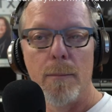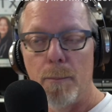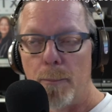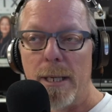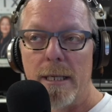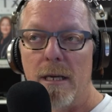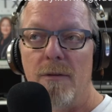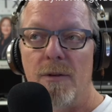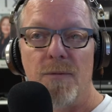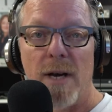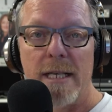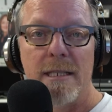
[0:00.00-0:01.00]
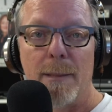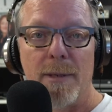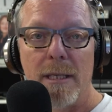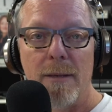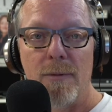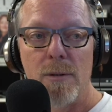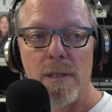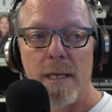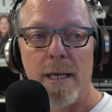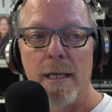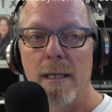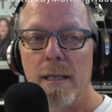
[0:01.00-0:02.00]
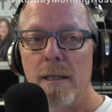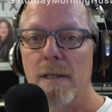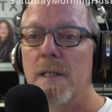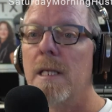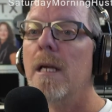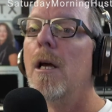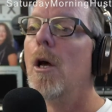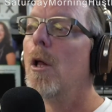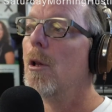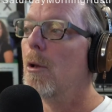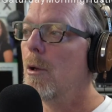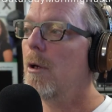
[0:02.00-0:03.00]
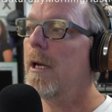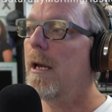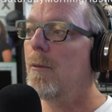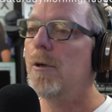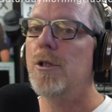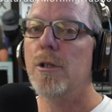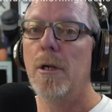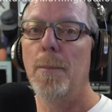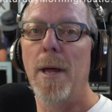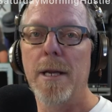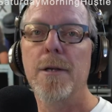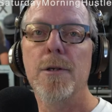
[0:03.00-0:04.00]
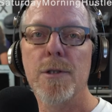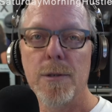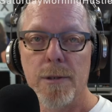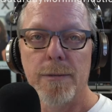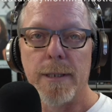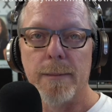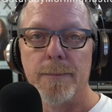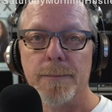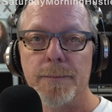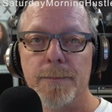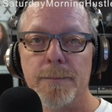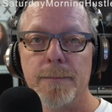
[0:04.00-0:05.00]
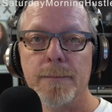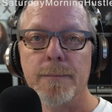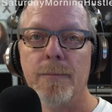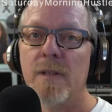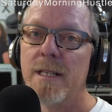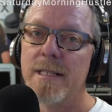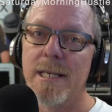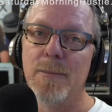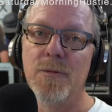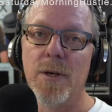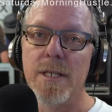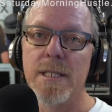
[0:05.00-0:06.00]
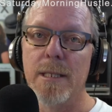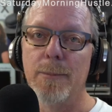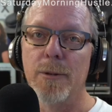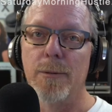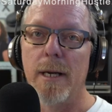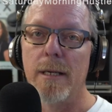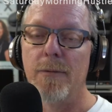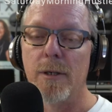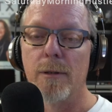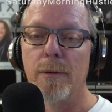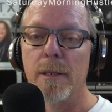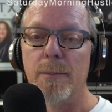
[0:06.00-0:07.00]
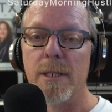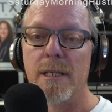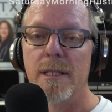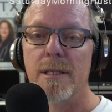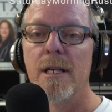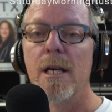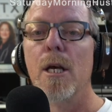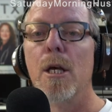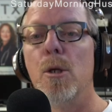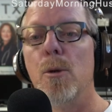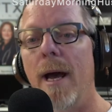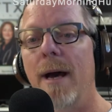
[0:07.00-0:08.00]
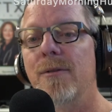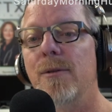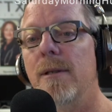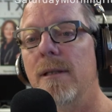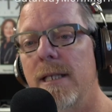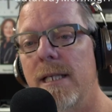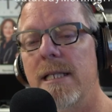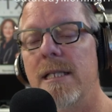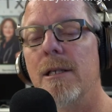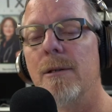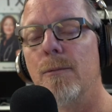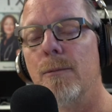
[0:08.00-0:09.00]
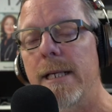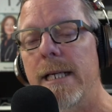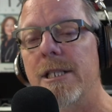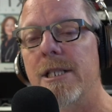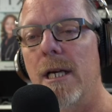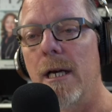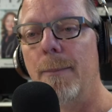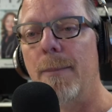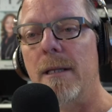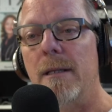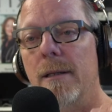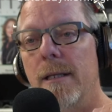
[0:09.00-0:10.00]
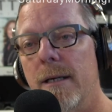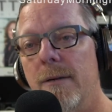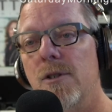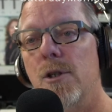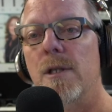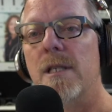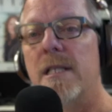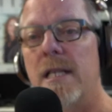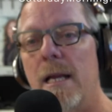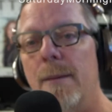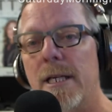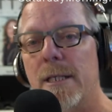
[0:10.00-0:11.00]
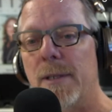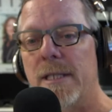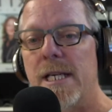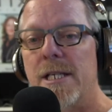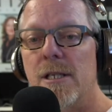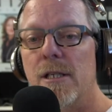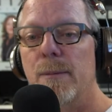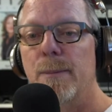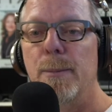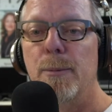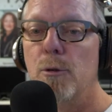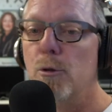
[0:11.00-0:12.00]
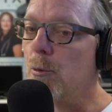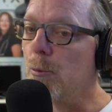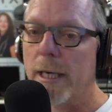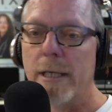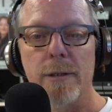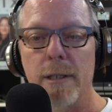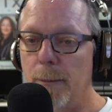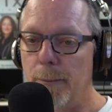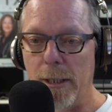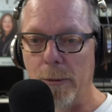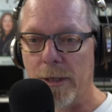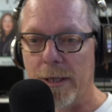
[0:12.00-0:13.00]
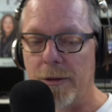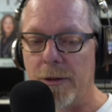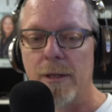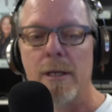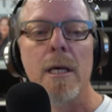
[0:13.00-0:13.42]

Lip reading: bit of advice I'm going to give you today is look at what your competitors are doing. This seems very simple, right? If you're going to run a business, you have to at least reach up and live to the same expectation of the people you directly compete with.